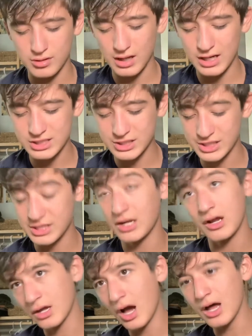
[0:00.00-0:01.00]
I
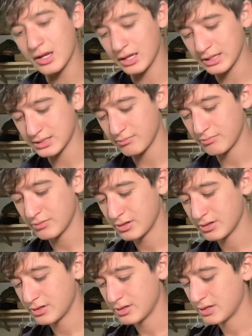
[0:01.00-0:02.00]
got
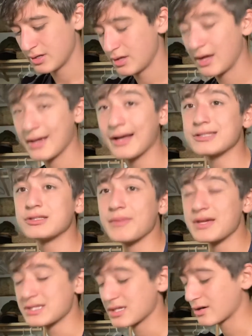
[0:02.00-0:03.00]
some
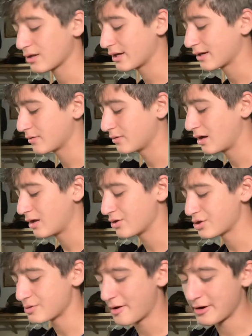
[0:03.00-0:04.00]
basic like
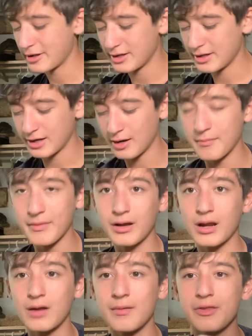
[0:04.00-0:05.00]
knowledge about it, and I'm
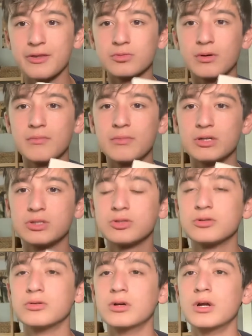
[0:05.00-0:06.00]
got about this way much
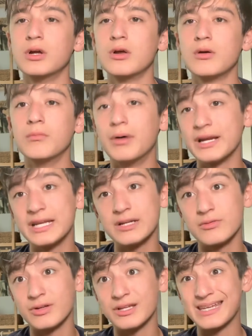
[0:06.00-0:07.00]
through, but I didn't
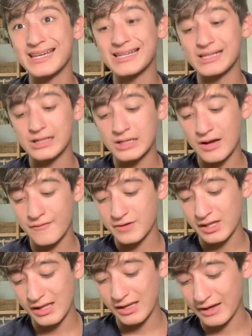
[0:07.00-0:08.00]
really get enough to
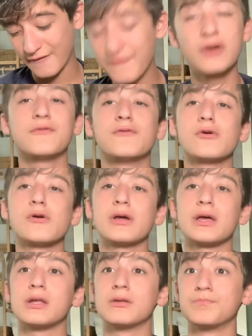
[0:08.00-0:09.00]
get like a feel for it
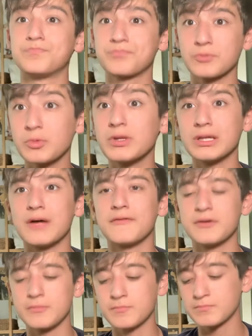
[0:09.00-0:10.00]
and really love
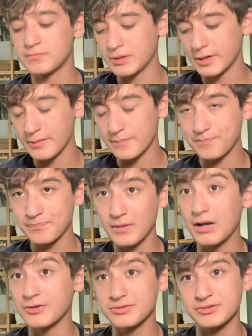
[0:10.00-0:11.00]
it. But
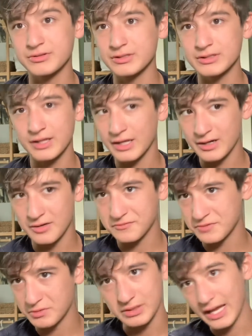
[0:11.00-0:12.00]
I also didn't get enough
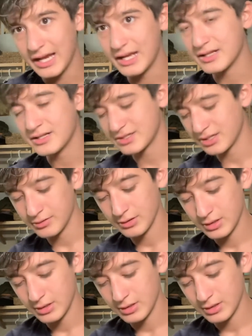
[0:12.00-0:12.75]
to really hate it, so.